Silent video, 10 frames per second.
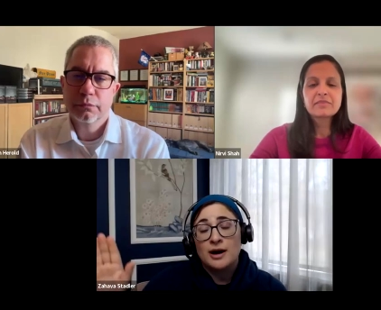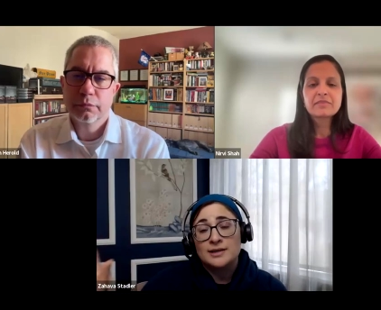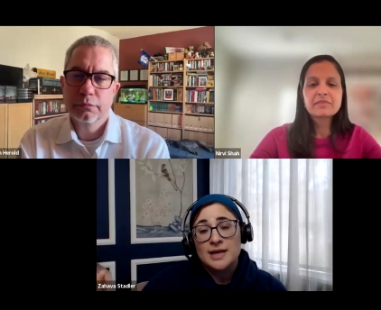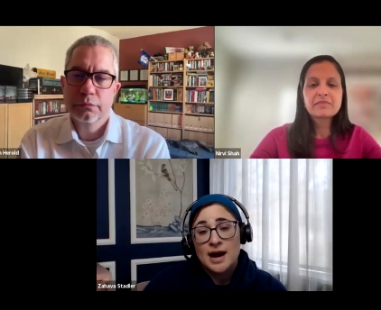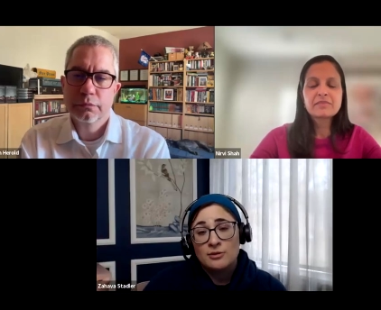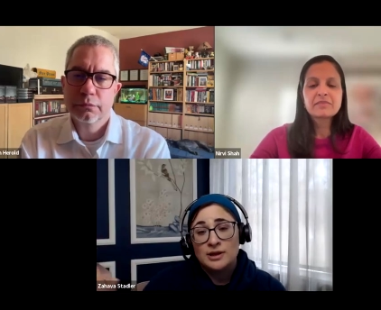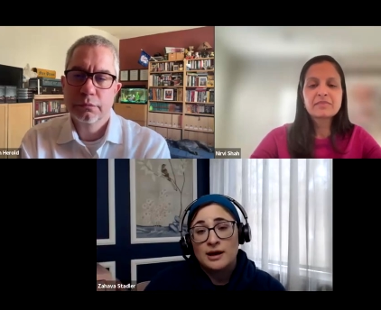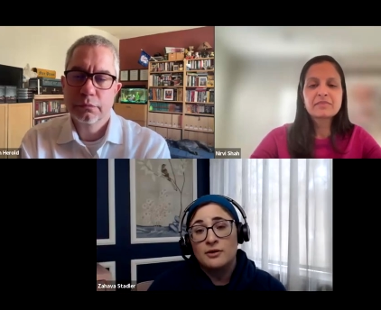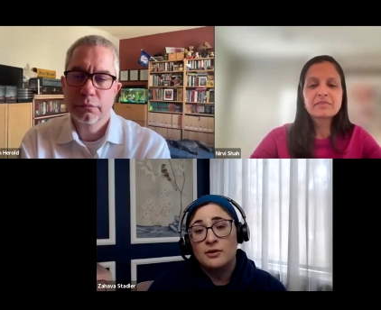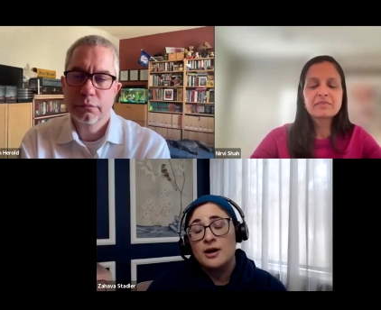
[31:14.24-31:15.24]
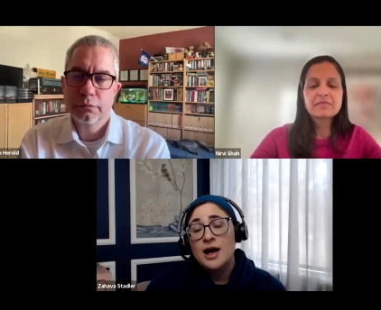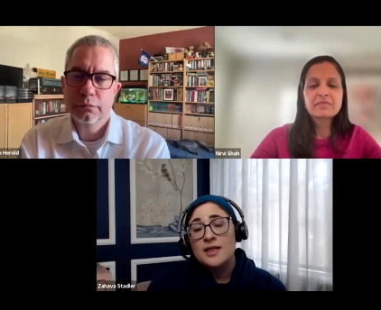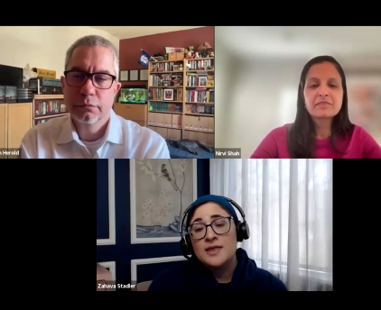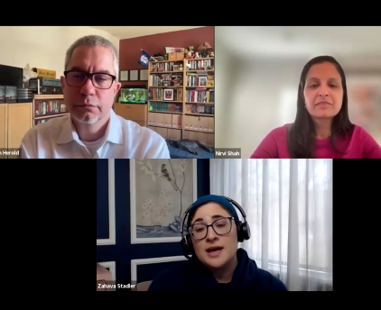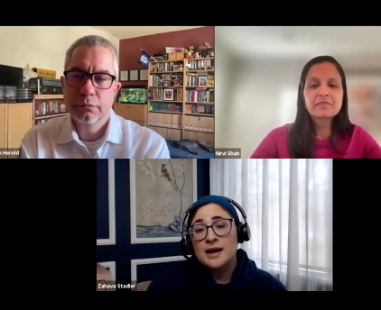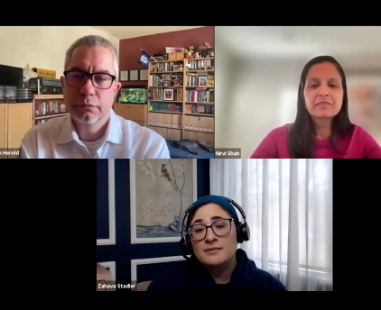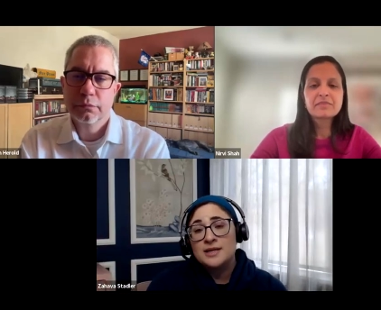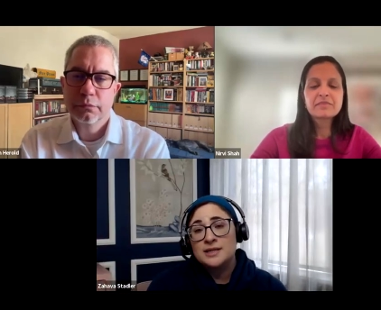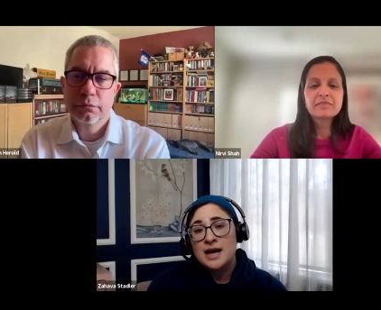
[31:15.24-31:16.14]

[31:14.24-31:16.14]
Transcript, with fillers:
Speaker 1: and town level, that these